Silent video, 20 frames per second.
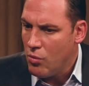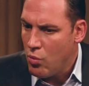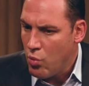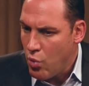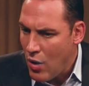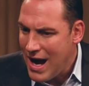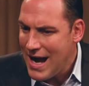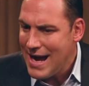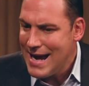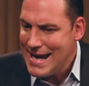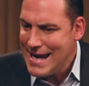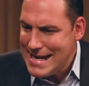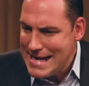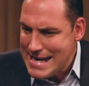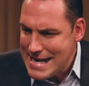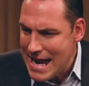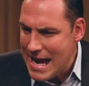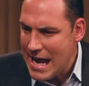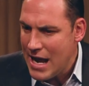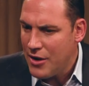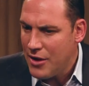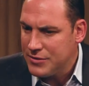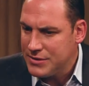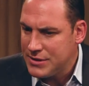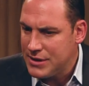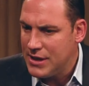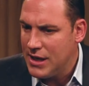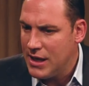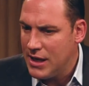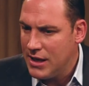Why now
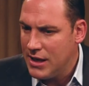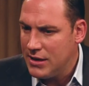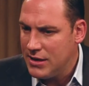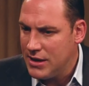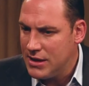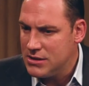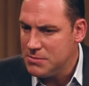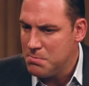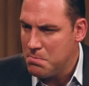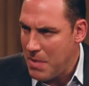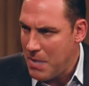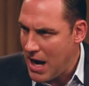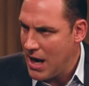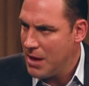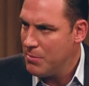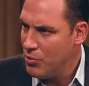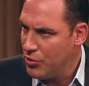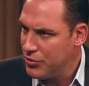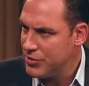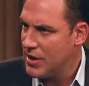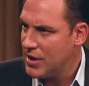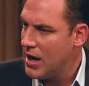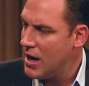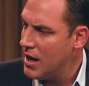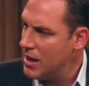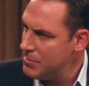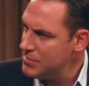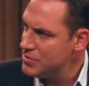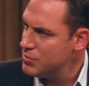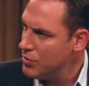today in these Bible
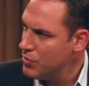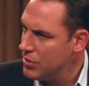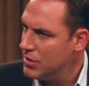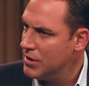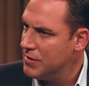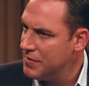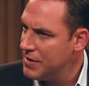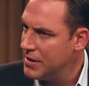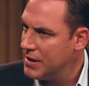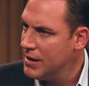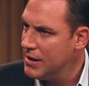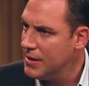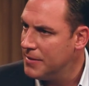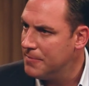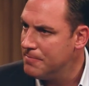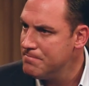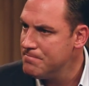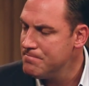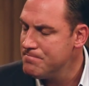times we're living in,